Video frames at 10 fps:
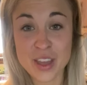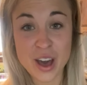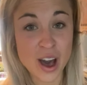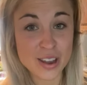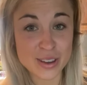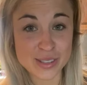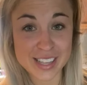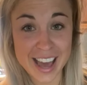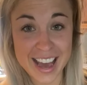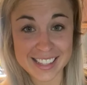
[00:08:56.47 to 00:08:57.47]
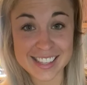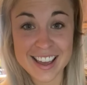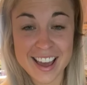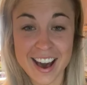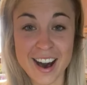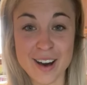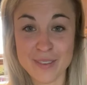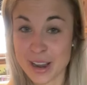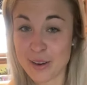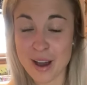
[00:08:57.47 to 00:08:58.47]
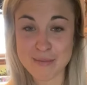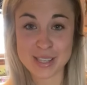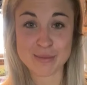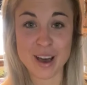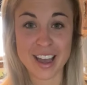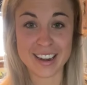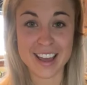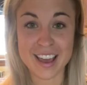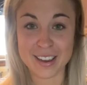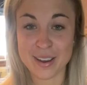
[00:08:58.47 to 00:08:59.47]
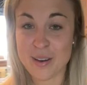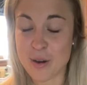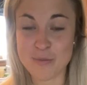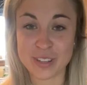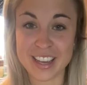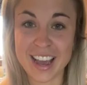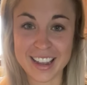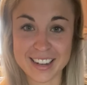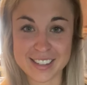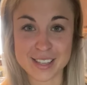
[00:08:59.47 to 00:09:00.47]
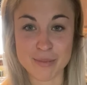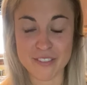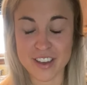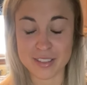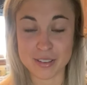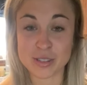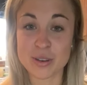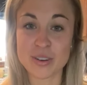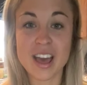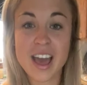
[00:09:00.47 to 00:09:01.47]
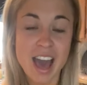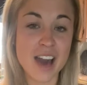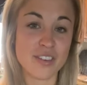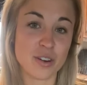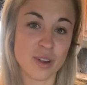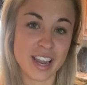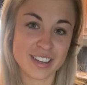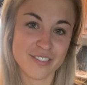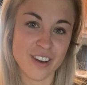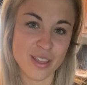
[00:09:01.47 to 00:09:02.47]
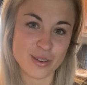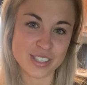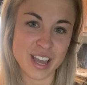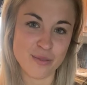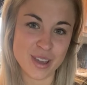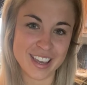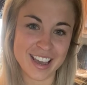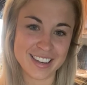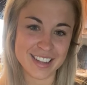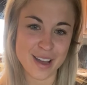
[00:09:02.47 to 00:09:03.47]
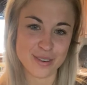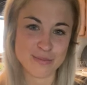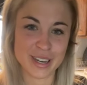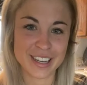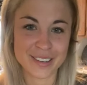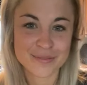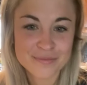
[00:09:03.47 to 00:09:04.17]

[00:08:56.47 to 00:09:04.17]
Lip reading: hug those dads. I know I miss mine, and hopefully I get to see my family soon. Have a great Father's Day weekend, everybody.